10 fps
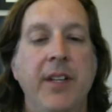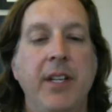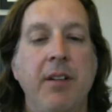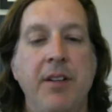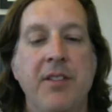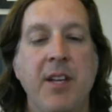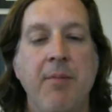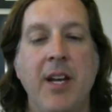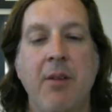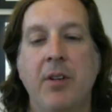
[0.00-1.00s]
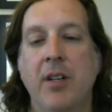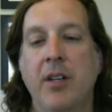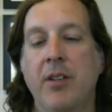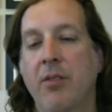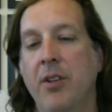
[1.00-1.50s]
audio and video on the same
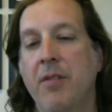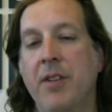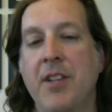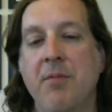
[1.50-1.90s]
network,